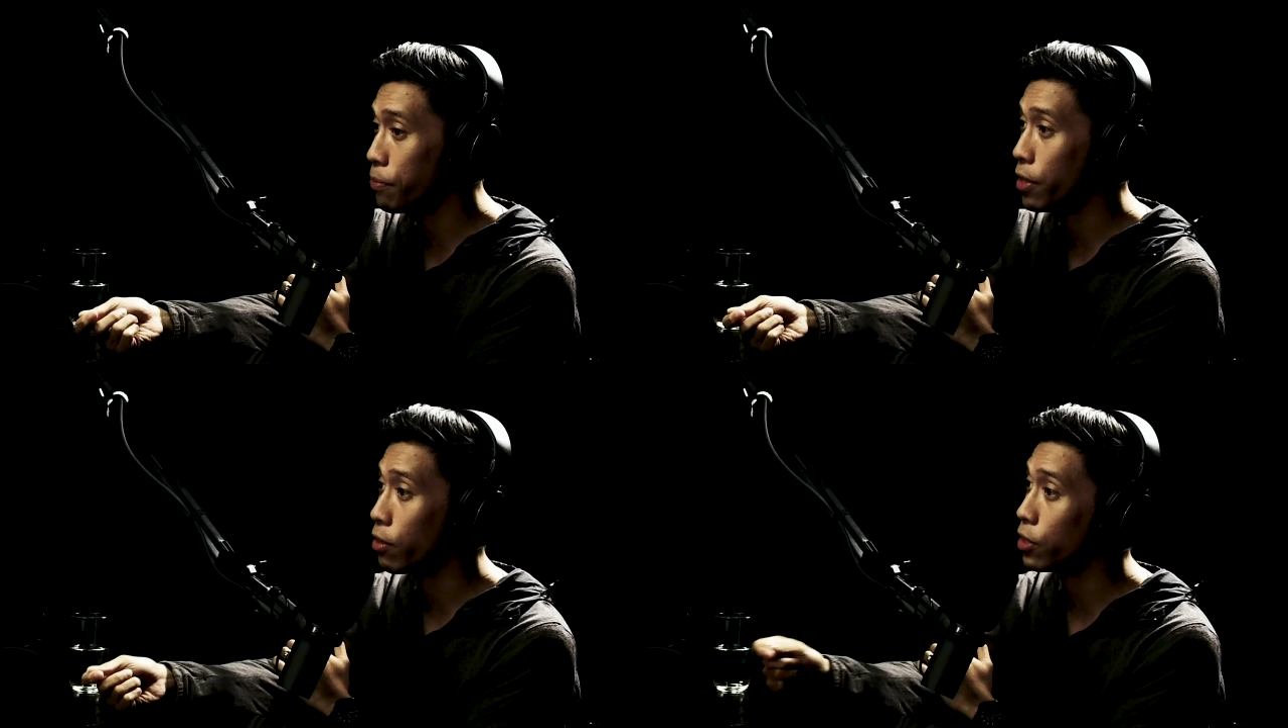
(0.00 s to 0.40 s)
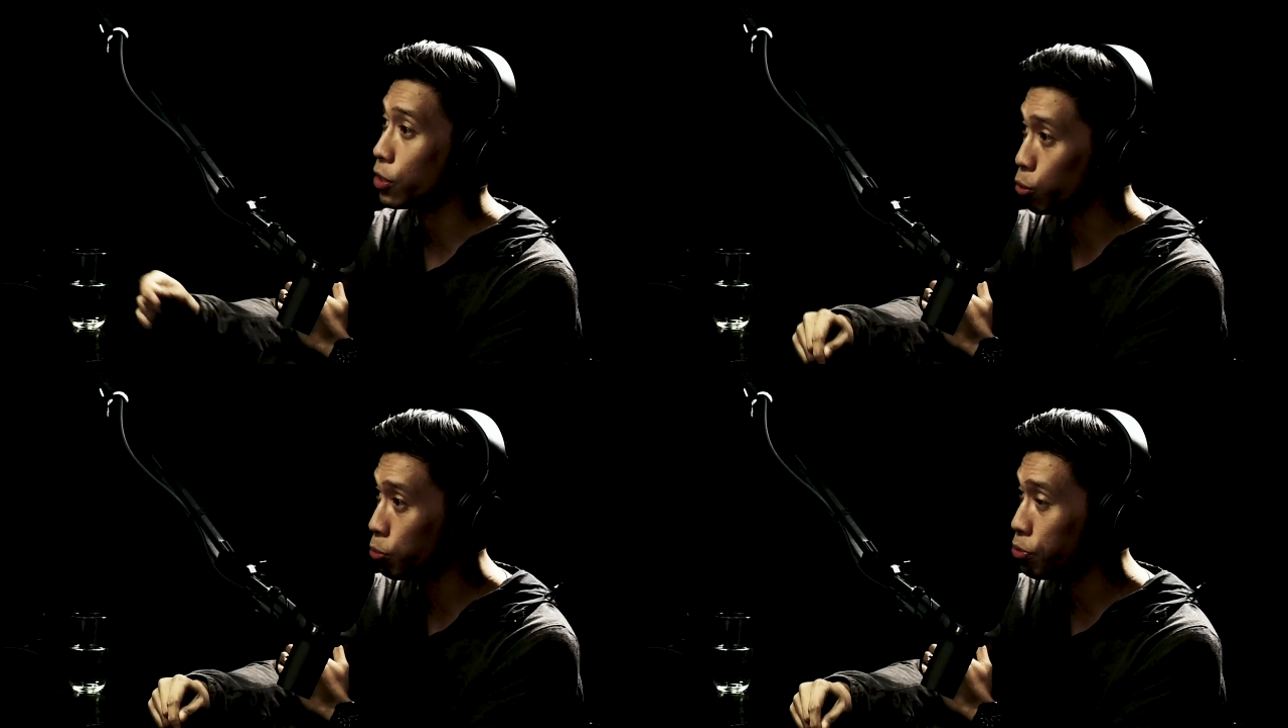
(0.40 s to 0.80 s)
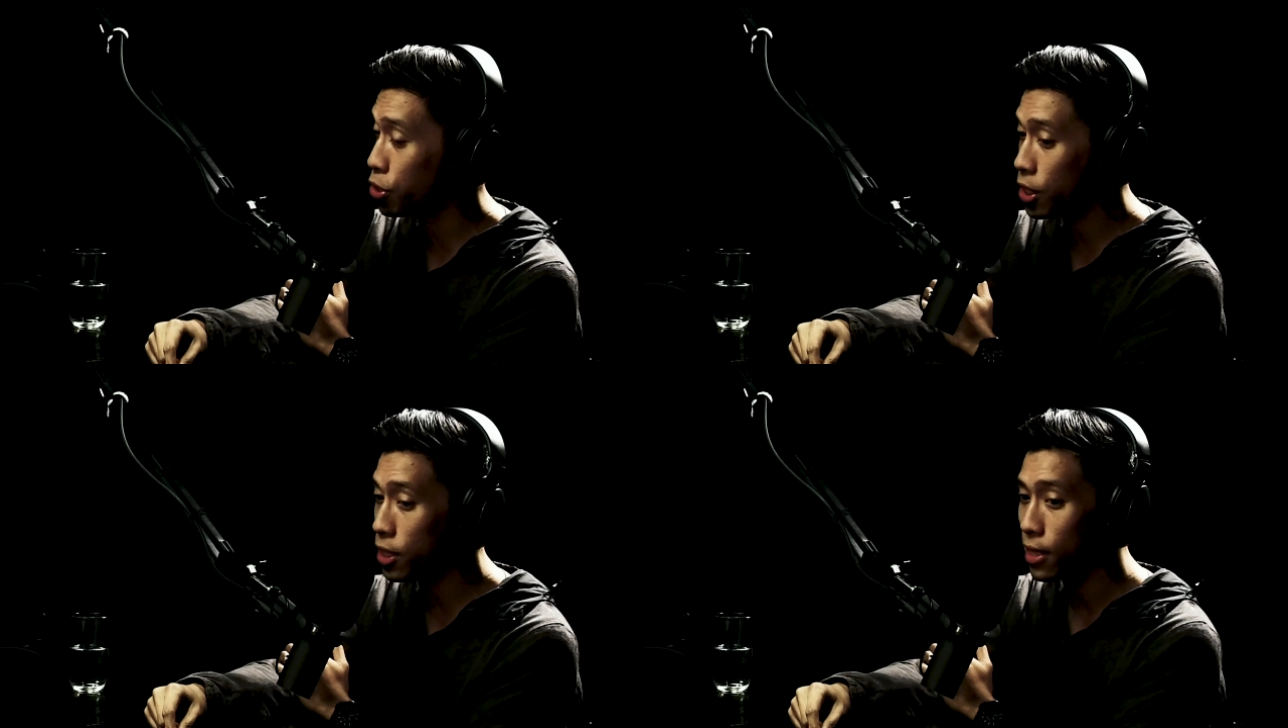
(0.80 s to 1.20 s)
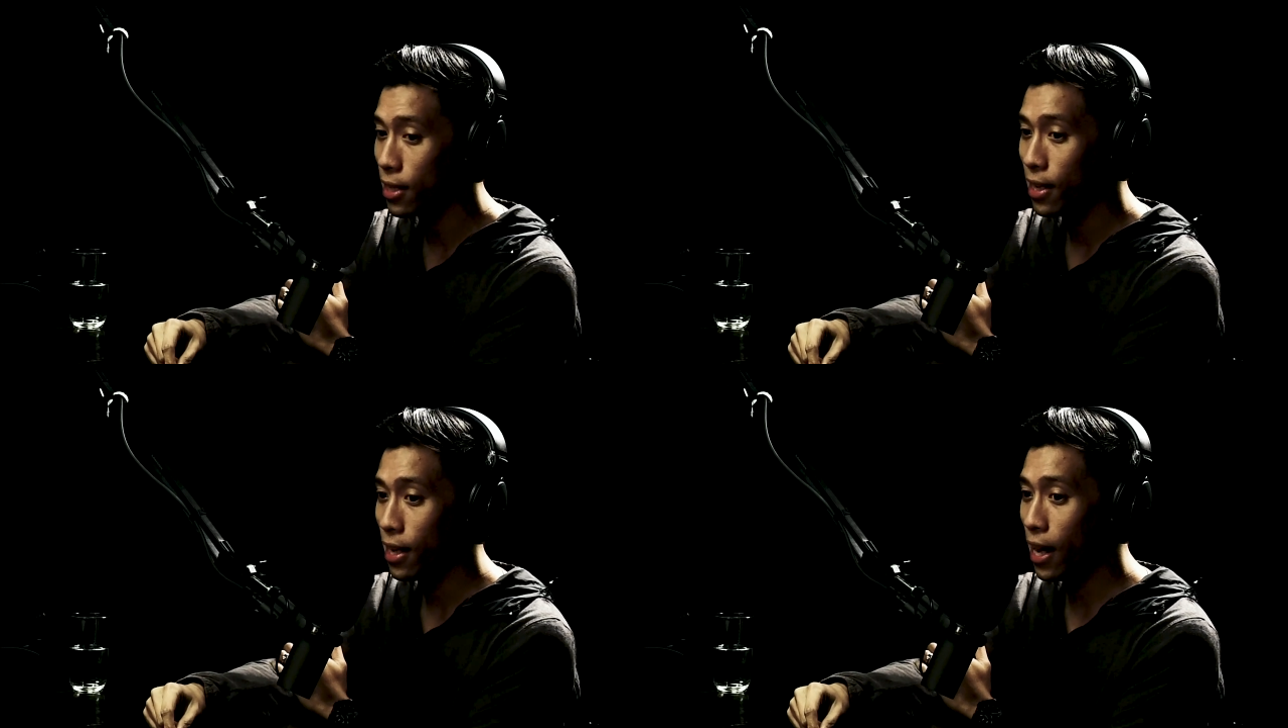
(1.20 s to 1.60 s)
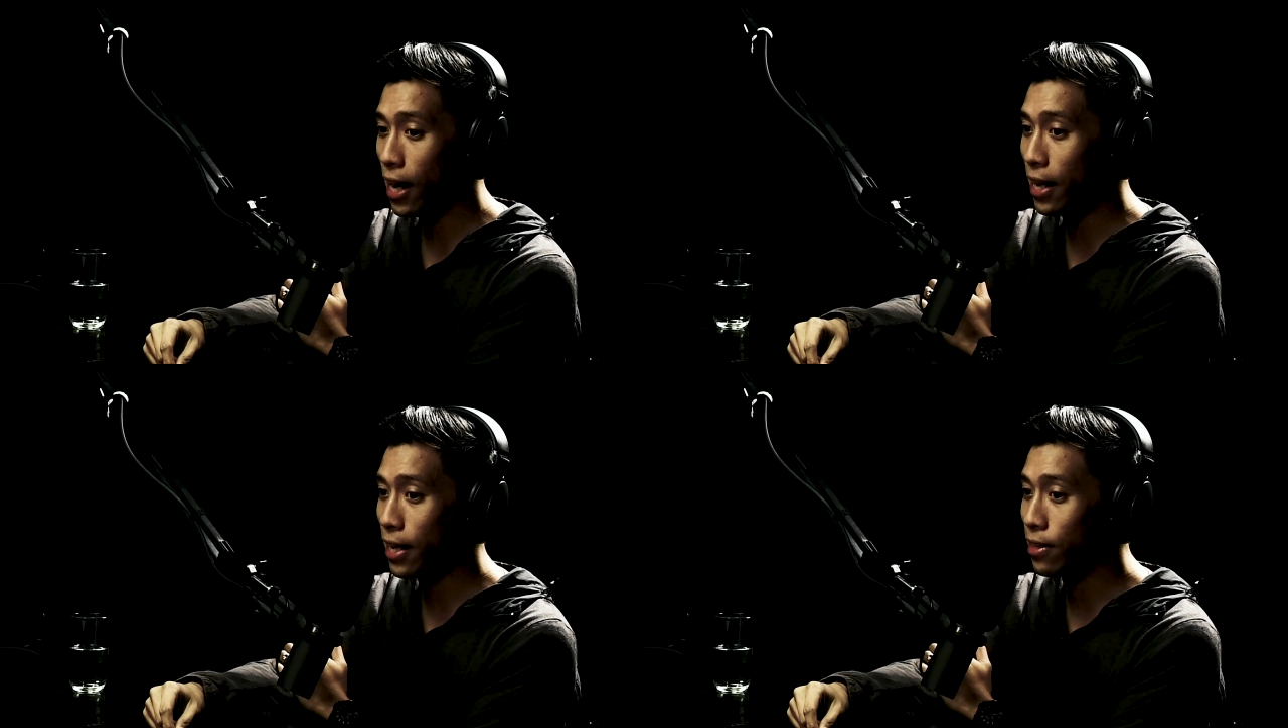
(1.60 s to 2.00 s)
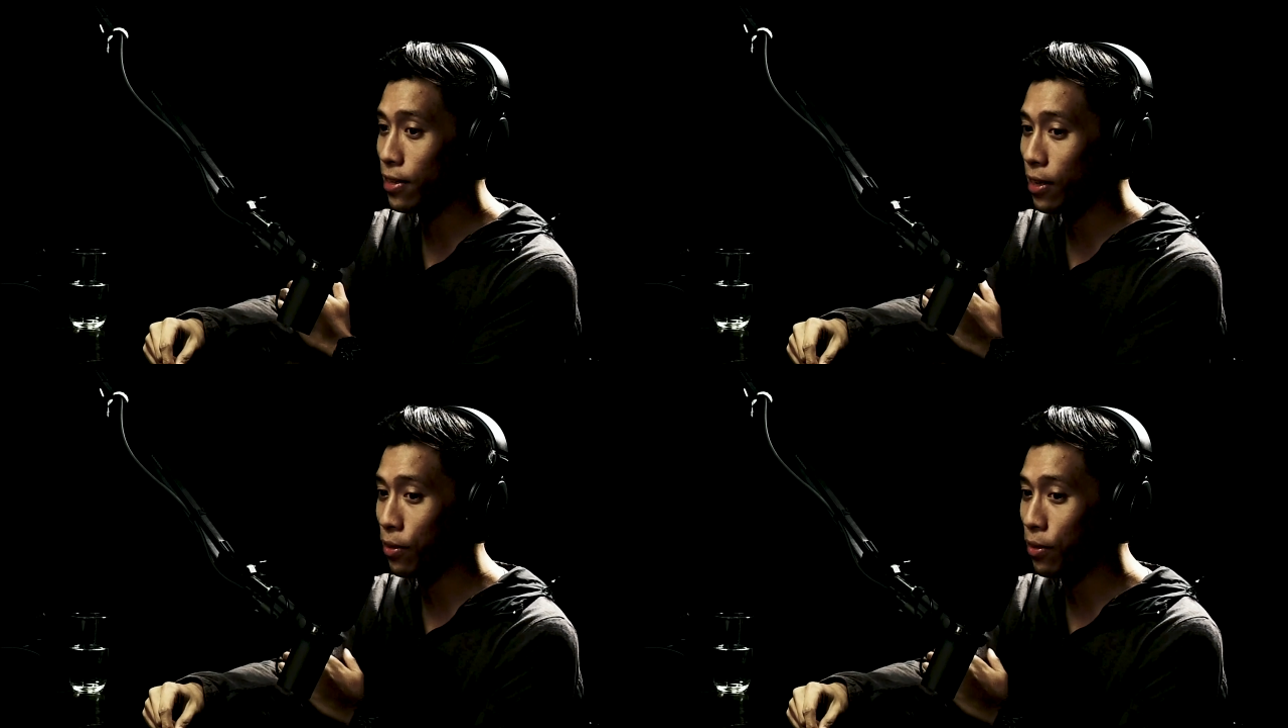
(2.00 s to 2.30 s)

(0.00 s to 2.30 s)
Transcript: They are in Group G, and